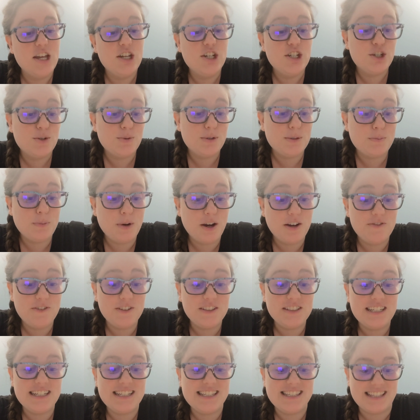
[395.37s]
She was
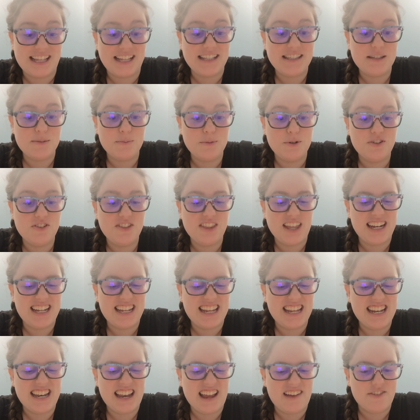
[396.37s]
perfectly sensible
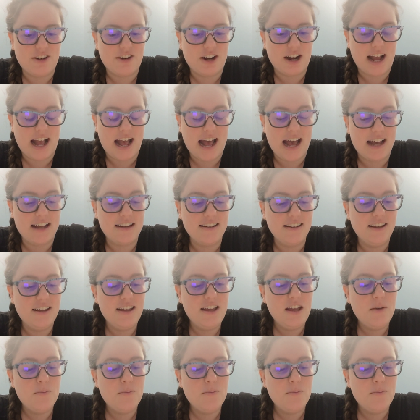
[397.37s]
that he never had,